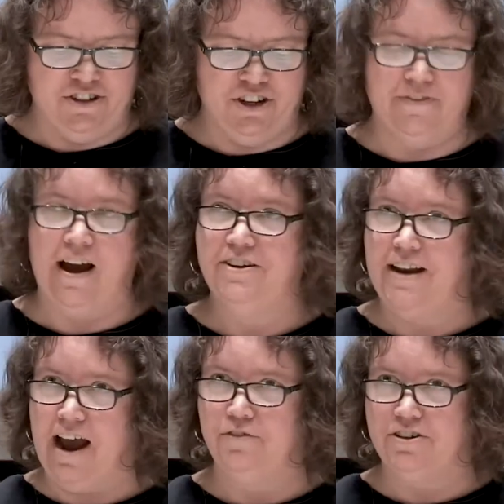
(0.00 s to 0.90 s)
she found an
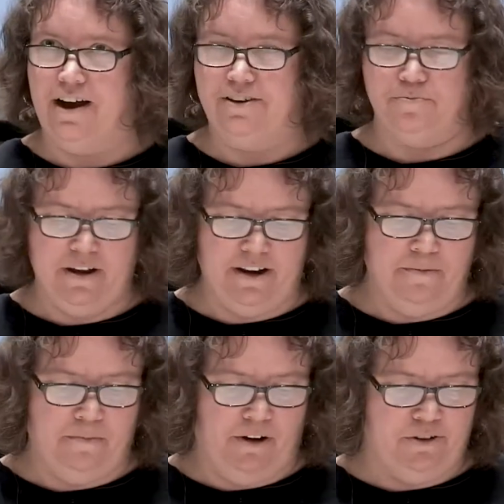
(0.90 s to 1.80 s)
advertisement
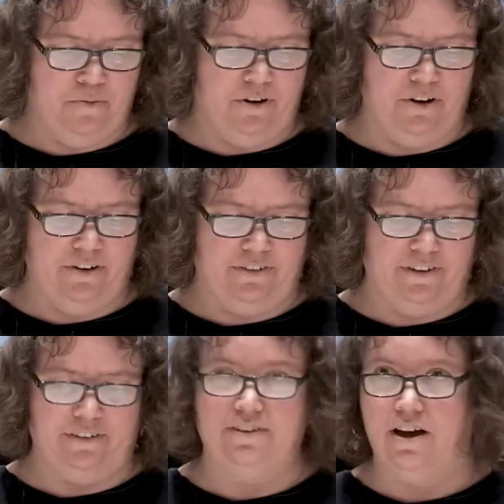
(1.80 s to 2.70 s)
in Baltimore's
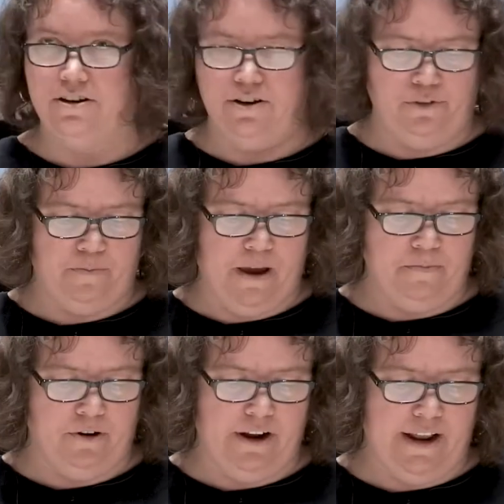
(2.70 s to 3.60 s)
Sun
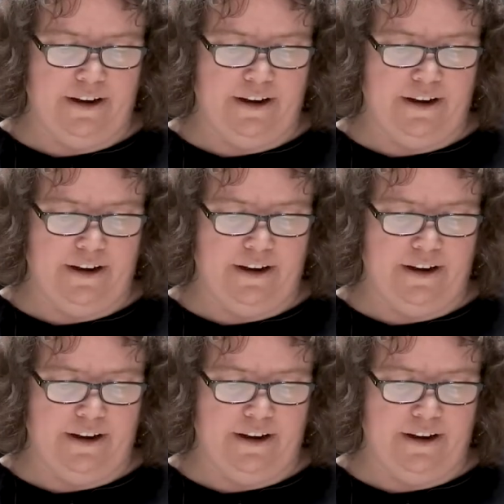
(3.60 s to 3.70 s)
newspaper in